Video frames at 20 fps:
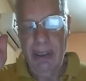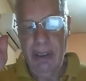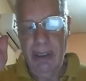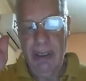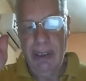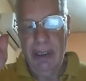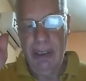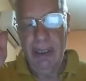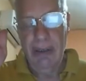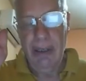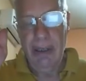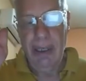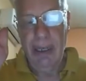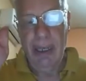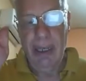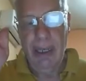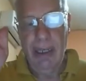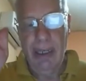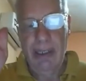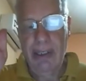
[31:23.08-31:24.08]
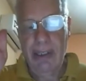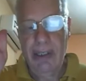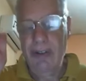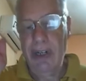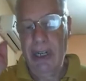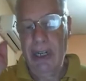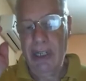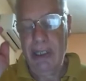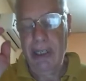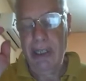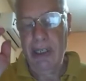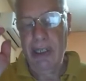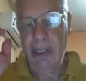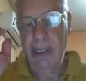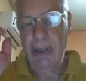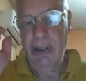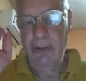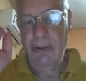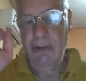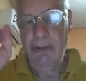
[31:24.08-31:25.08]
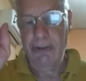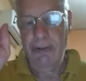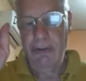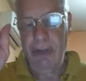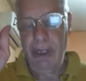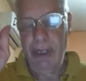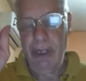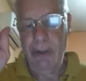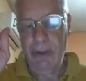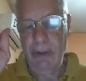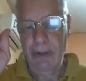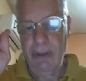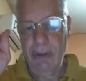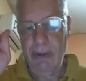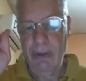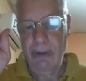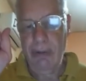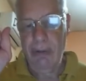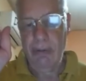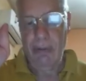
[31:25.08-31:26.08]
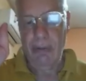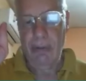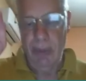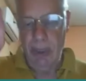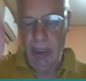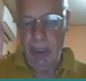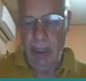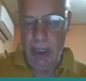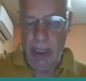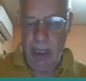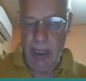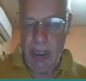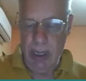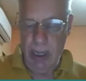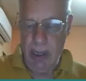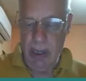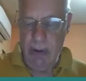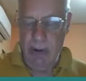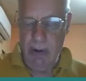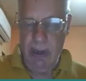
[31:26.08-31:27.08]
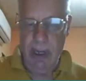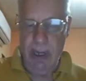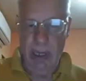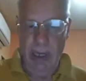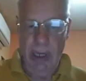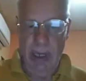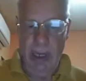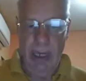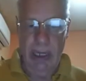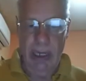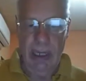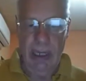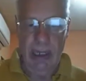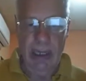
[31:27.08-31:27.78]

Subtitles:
in its generalization of Rado's theorem. Okay, and